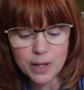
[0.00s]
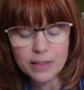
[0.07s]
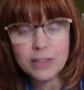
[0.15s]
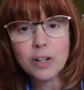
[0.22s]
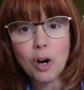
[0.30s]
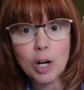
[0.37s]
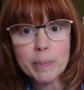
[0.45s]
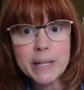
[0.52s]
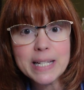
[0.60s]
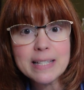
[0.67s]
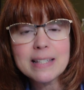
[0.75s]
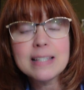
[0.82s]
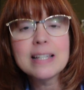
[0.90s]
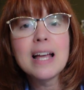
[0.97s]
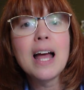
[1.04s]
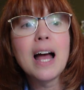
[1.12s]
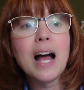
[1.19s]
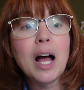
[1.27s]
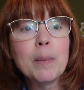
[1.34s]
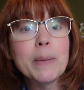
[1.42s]
the garments,
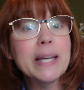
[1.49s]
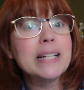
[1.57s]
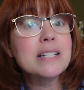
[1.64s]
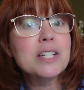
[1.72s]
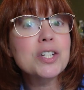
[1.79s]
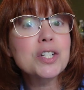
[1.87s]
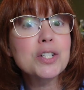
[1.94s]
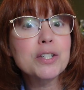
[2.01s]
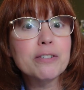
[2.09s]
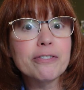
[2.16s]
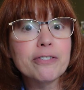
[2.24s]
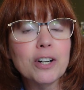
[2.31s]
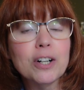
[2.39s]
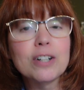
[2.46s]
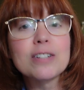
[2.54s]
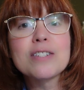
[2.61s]
in addition to fur.